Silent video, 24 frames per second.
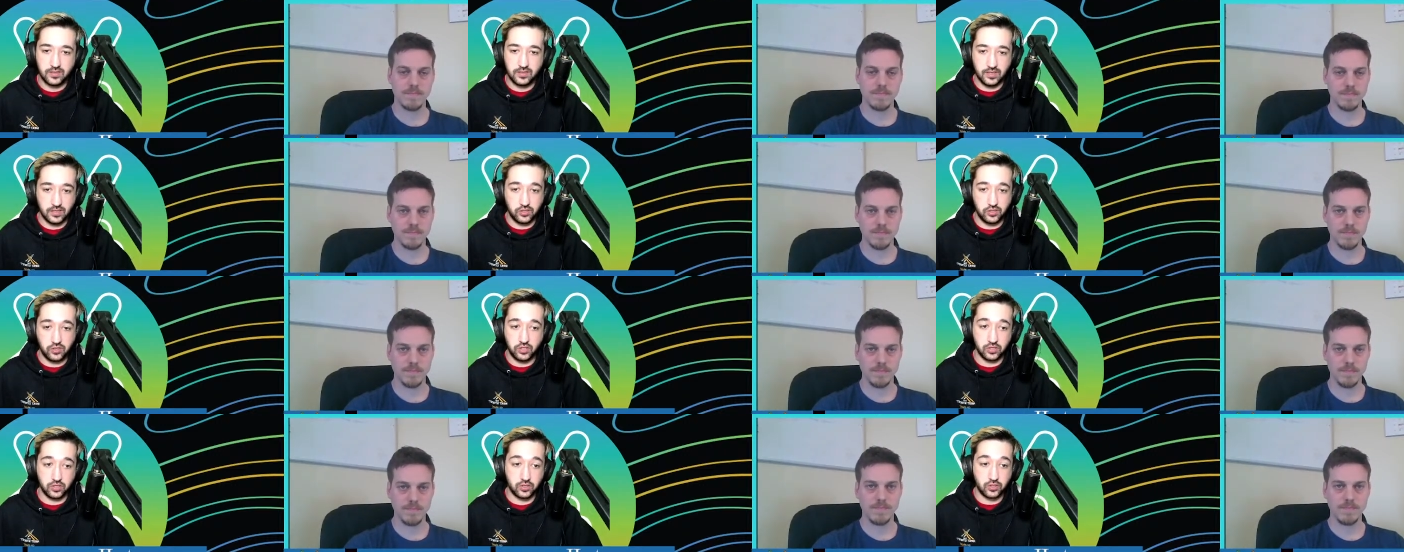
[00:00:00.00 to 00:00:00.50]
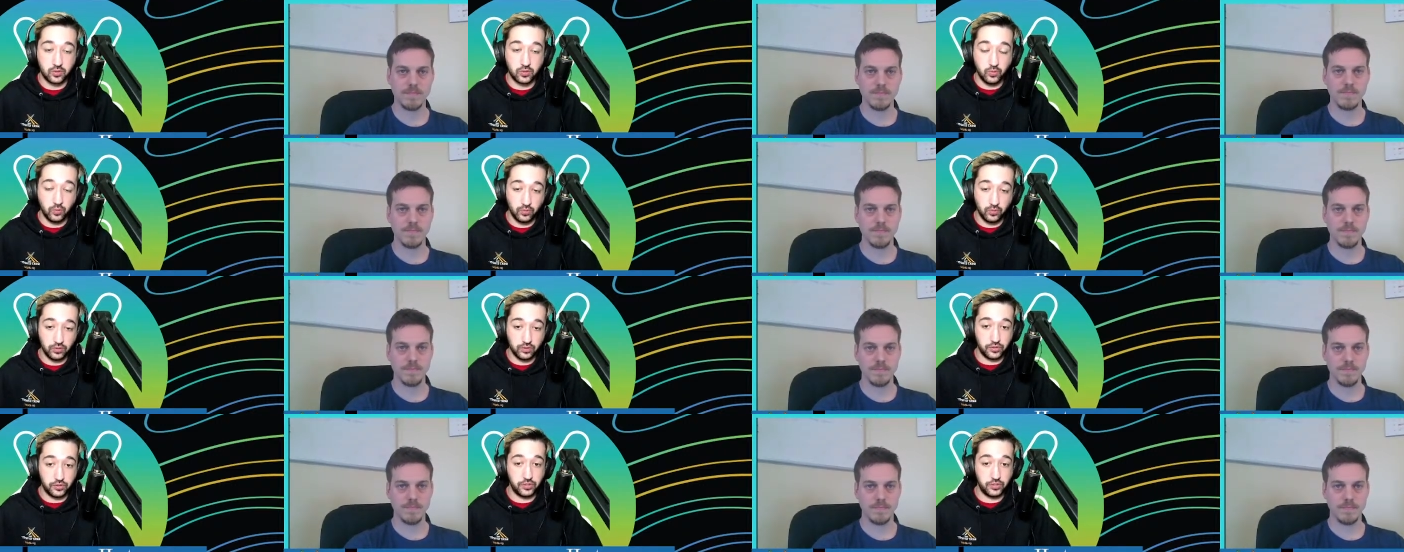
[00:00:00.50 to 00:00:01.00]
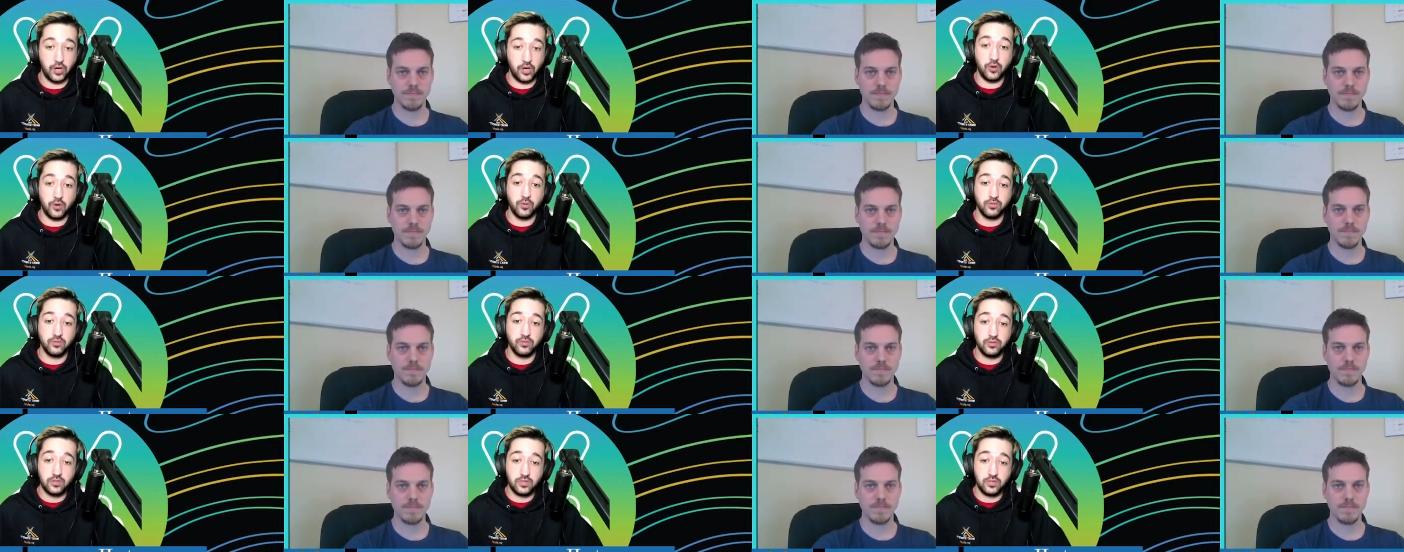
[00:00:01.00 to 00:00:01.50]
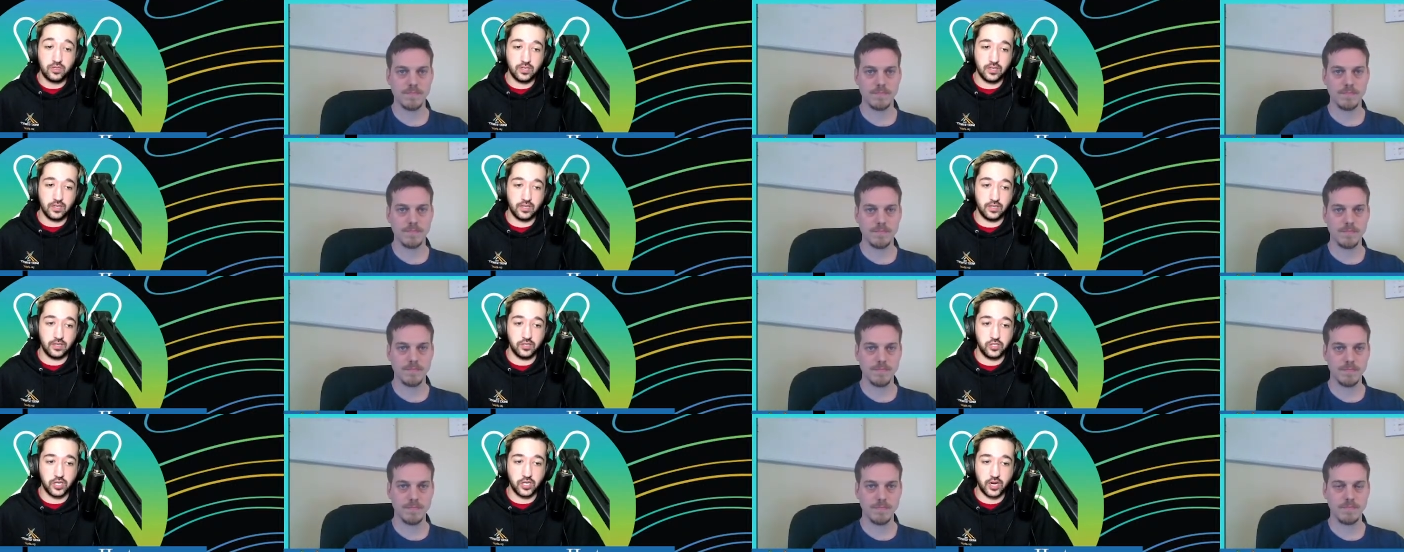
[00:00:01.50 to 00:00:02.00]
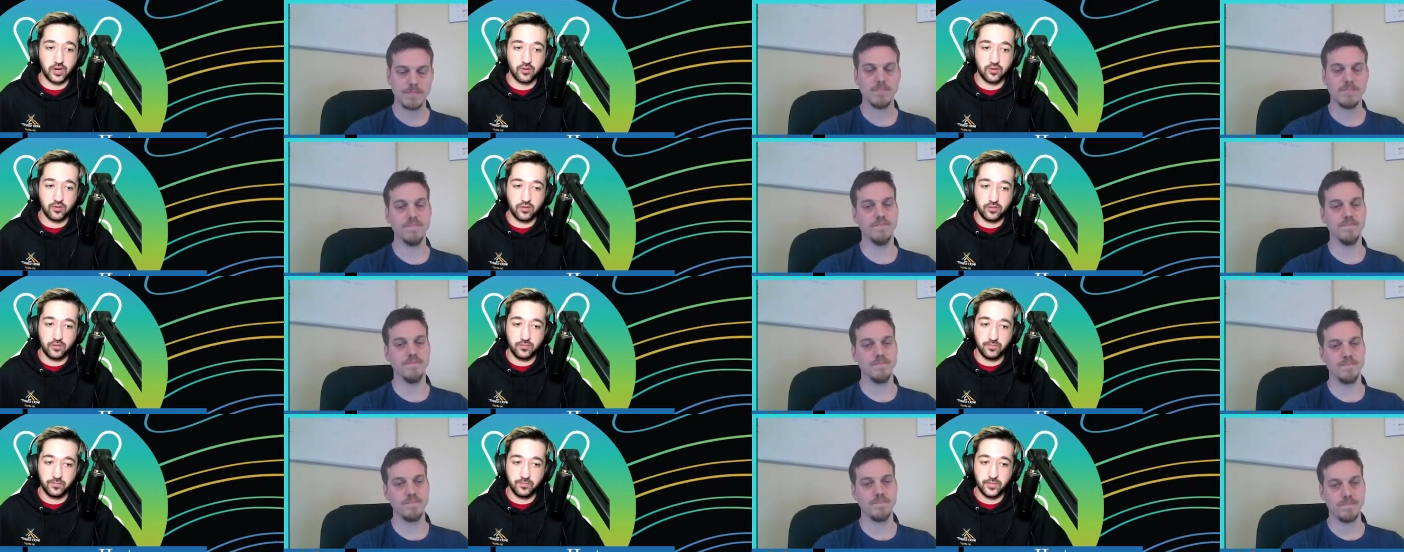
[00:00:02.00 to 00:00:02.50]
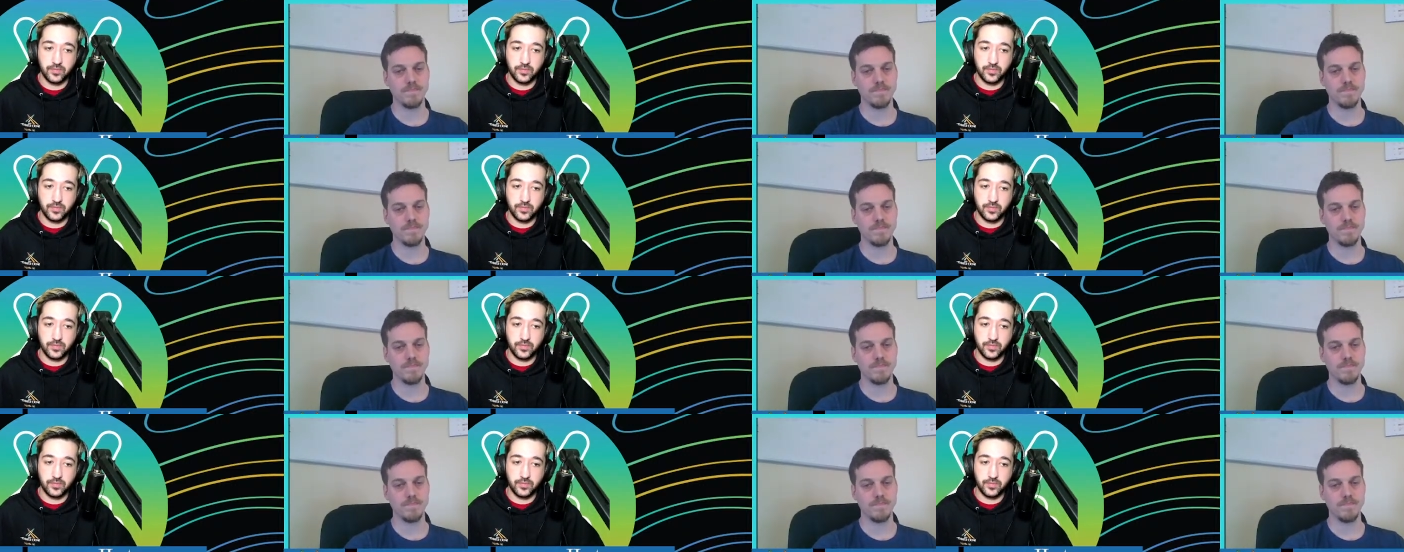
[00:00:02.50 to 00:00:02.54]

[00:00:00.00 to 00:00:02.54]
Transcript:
Speaker 1: is just school zones in general.